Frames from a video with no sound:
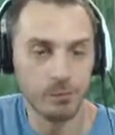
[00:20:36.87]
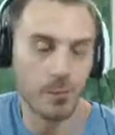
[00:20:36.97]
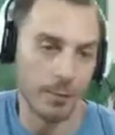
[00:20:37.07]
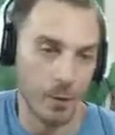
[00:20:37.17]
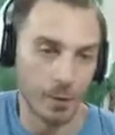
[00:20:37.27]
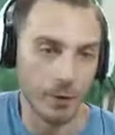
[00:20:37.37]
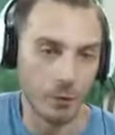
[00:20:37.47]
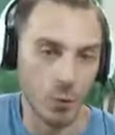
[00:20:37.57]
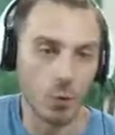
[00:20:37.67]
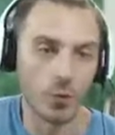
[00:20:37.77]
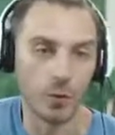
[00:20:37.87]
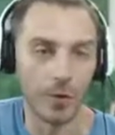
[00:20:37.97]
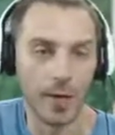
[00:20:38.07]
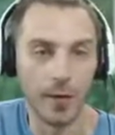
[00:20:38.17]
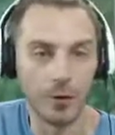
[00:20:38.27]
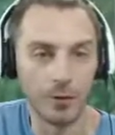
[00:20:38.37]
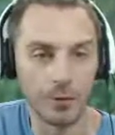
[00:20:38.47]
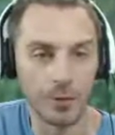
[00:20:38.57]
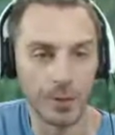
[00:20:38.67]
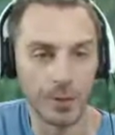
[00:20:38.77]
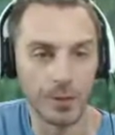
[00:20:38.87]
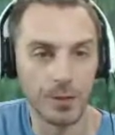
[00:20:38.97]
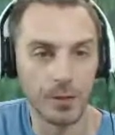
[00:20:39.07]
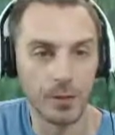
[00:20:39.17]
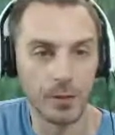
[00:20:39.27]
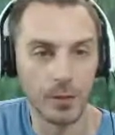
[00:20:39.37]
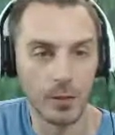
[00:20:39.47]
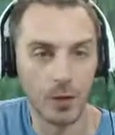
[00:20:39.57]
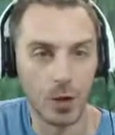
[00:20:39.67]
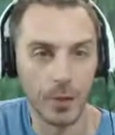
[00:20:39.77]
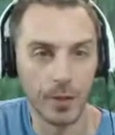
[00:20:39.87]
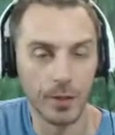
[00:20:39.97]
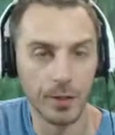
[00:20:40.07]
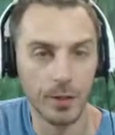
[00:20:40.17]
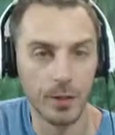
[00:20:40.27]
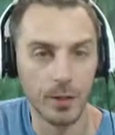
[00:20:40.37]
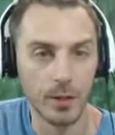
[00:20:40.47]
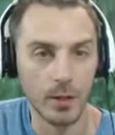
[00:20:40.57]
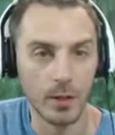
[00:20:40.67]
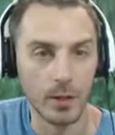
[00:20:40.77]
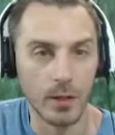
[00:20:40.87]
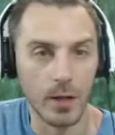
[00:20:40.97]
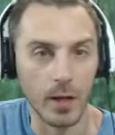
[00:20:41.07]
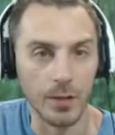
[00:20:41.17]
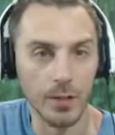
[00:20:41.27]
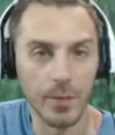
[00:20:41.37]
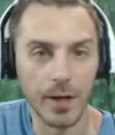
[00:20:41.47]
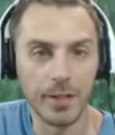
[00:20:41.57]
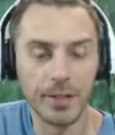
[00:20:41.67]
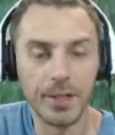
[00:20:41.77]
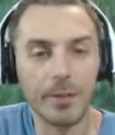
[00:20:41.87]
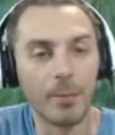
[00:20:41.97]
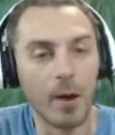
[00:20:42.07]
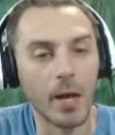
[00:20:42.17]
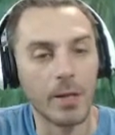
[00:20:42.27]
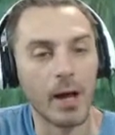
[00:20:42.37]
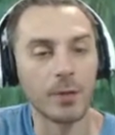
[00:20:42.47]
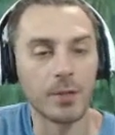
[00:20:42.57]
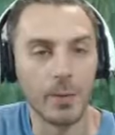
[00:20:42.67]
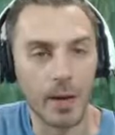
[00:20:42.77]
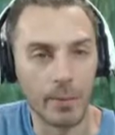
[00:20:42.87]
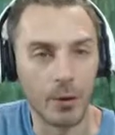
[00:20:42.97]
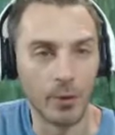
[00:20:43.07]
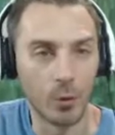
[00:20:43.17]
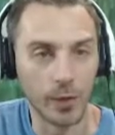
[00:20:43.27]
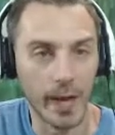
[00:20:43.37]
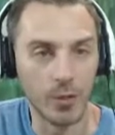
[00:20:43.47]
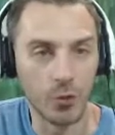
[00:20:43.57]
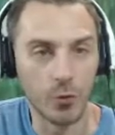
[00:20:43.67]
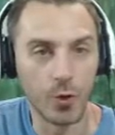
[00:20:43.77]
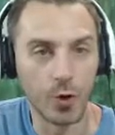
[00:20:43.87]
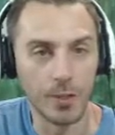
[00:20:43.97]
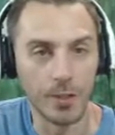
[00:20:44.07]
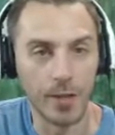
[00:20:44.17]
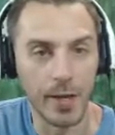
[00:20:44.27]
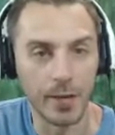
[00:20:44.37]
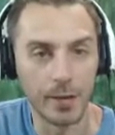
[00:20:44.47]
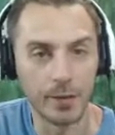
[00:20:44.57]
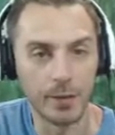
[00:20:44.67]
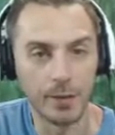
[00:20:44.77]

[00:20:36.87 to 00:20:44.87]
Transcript: My opponent, of course, will KO this Carbink. Something I need to keep in mind now is that my opponent only has 2 cards in his hand.